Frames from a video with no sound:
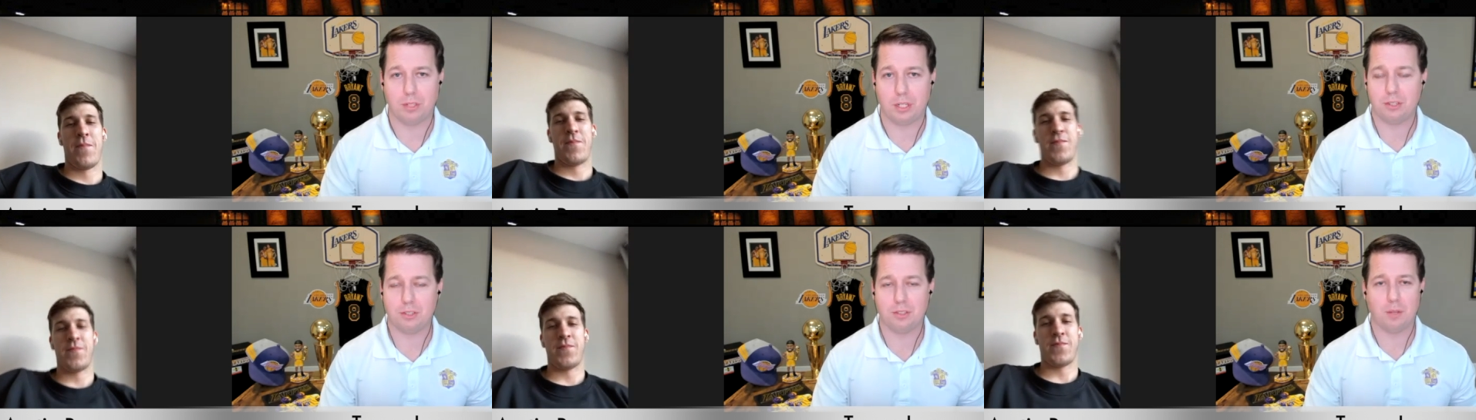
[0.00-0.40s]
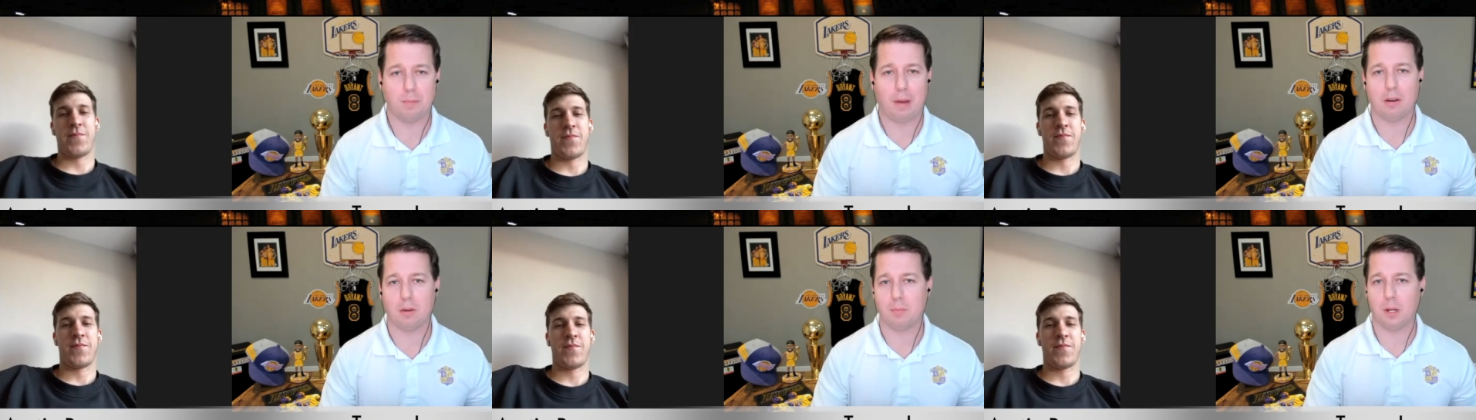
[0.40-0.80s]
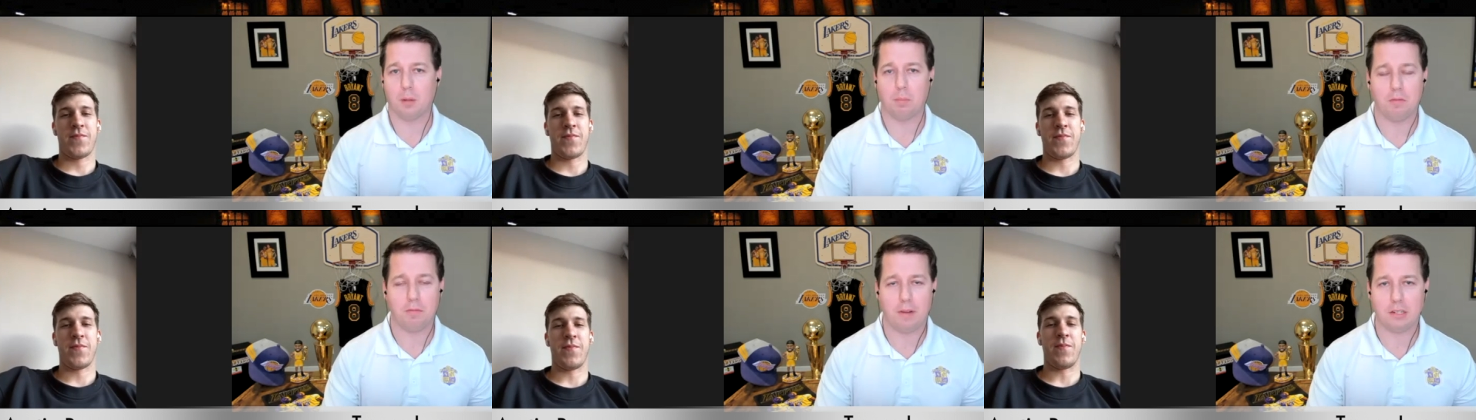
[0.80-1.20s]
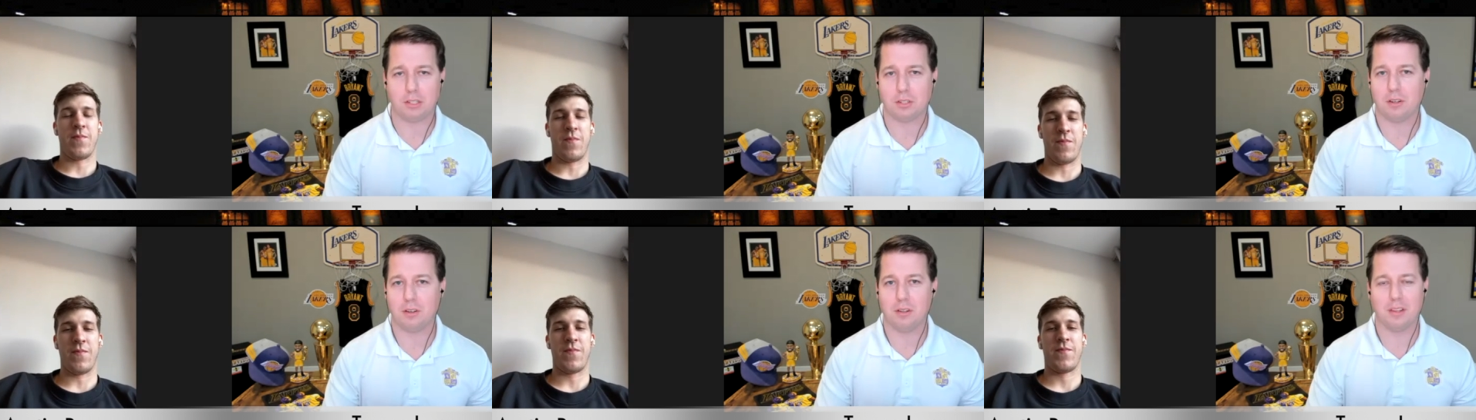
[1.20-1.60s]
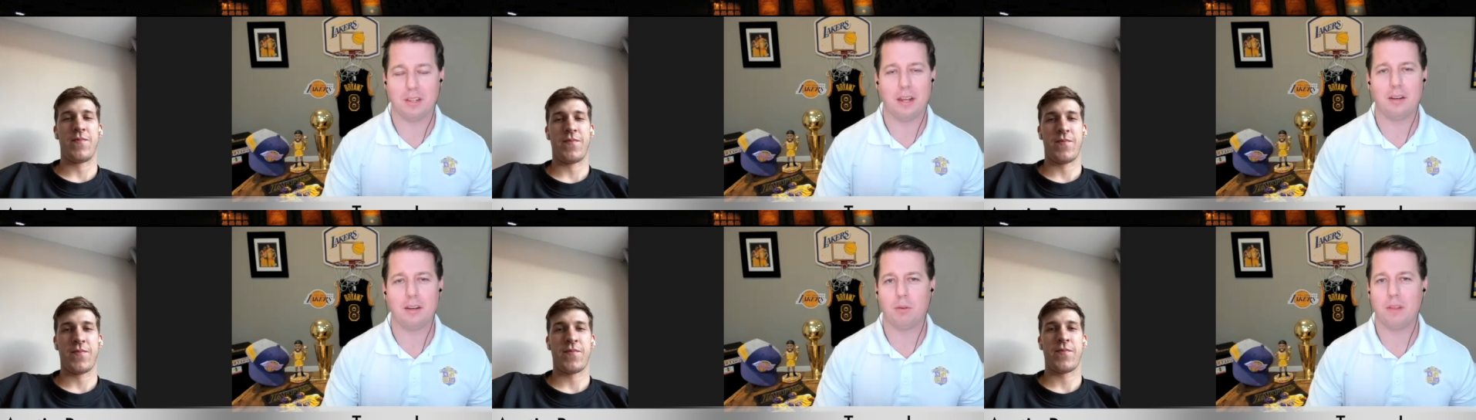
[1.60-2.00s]
Speaker 1: teaches them how to be a professional
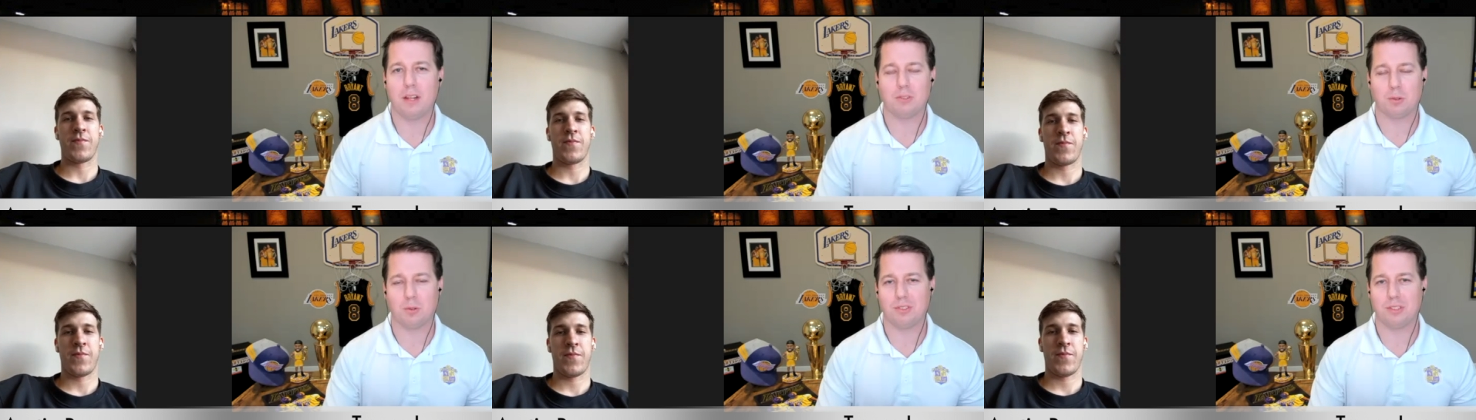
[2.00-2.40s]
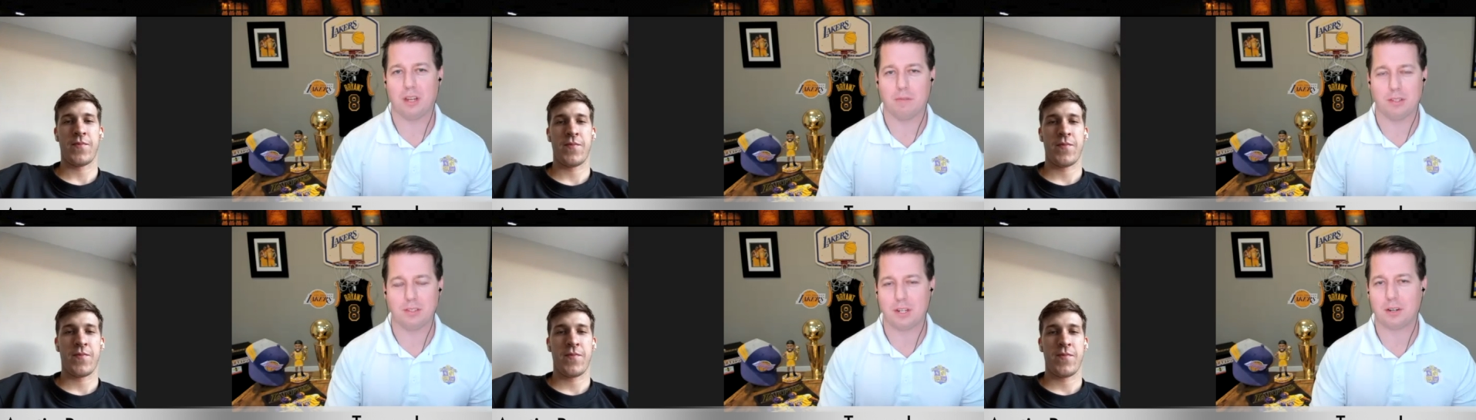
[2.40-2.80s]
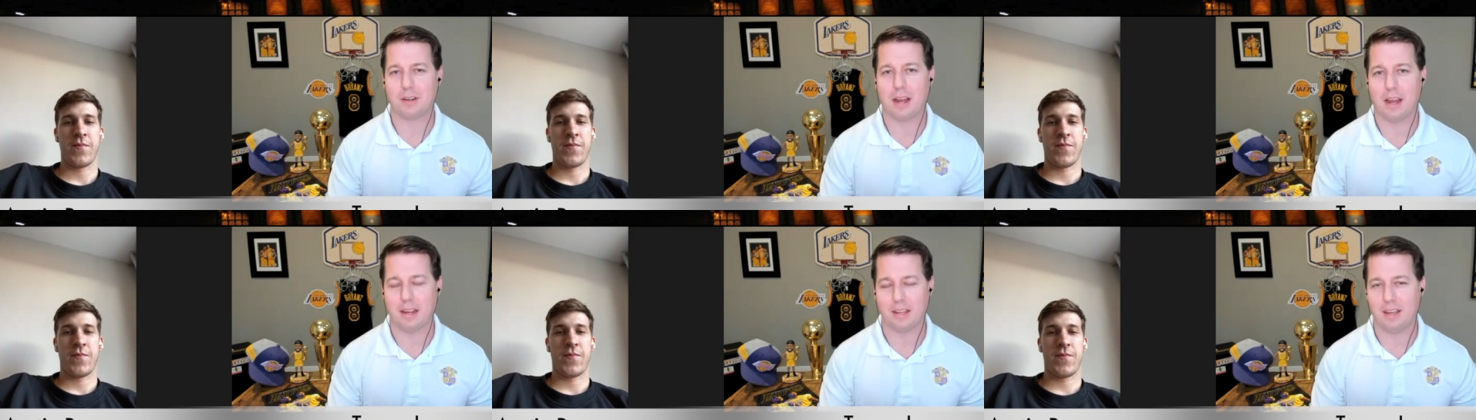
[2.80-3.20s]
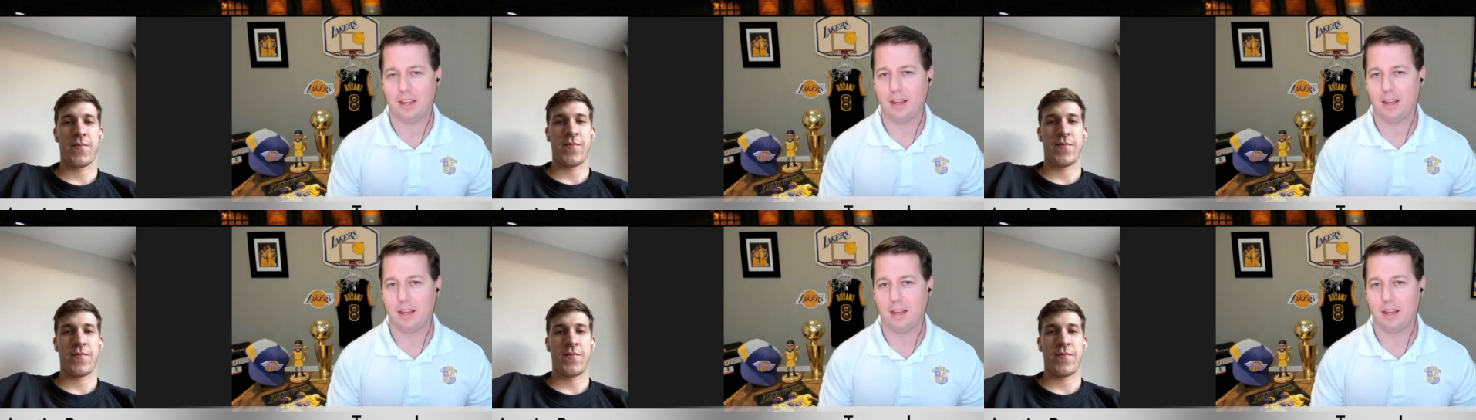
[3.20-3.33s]
and, and all that sort of stuff is their guy.